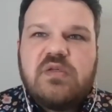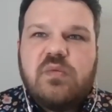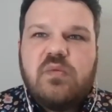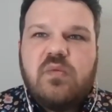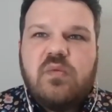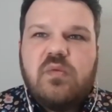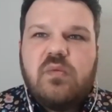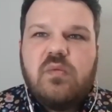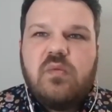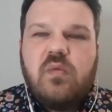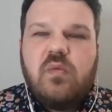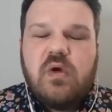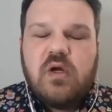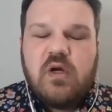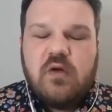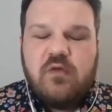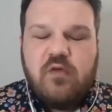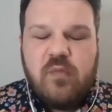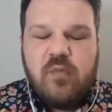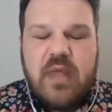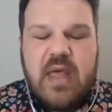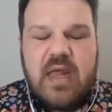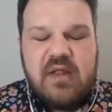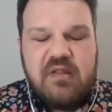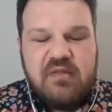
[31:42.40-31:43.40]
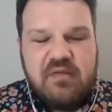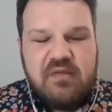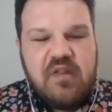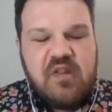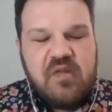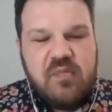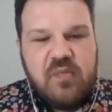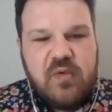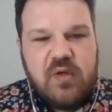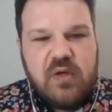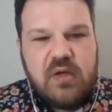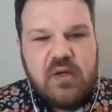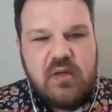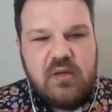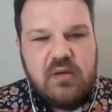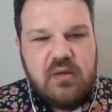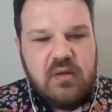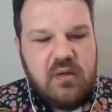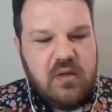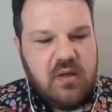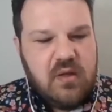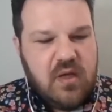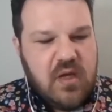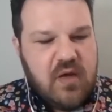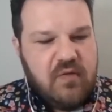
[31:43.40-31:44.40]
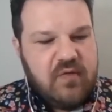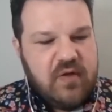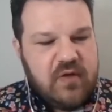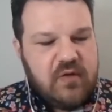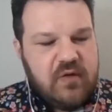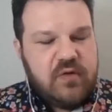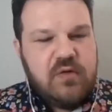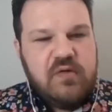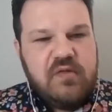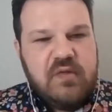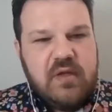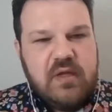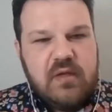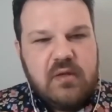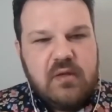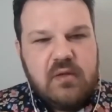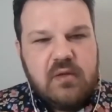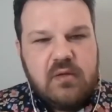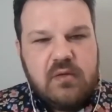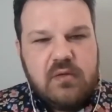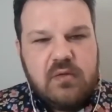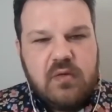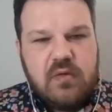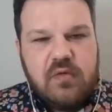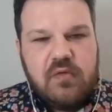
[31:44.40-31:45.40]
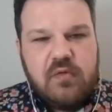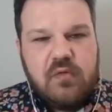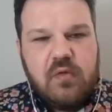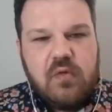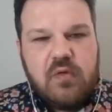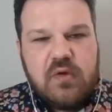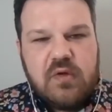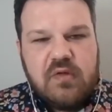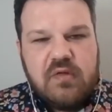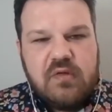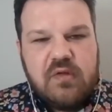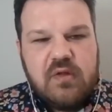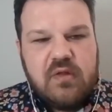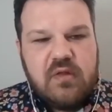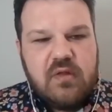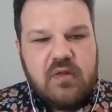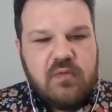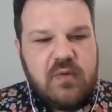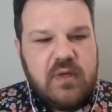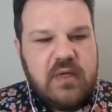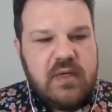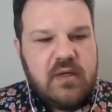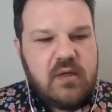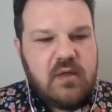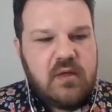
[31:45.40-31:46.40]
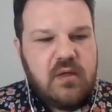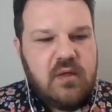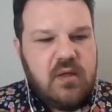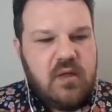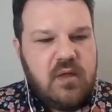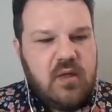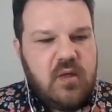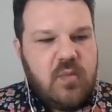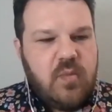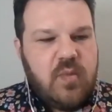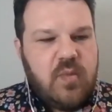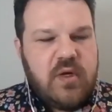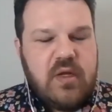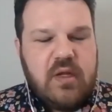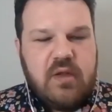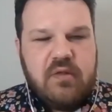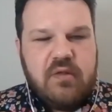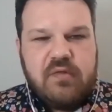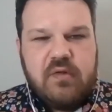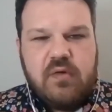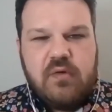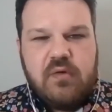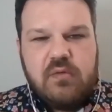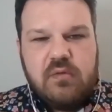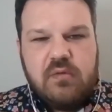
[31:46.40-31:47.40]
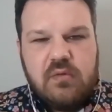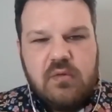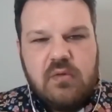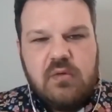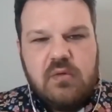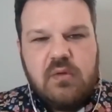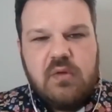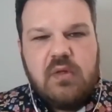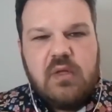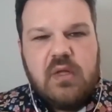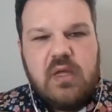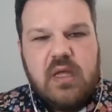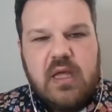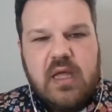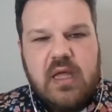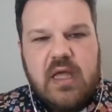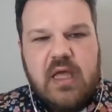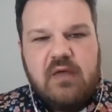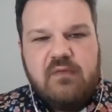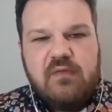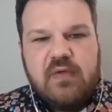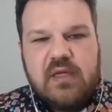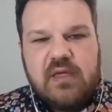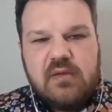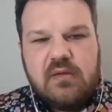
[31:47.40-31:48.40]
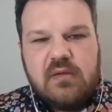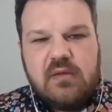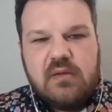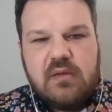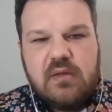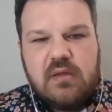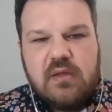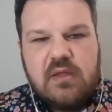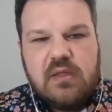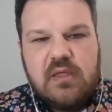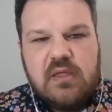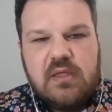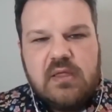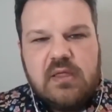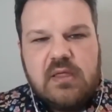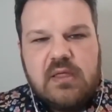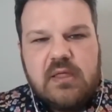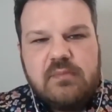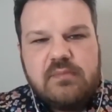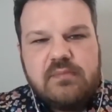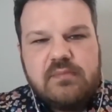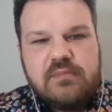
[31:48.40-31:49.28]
wonderful balance in this book of introducing those horrors to the reader, but also having the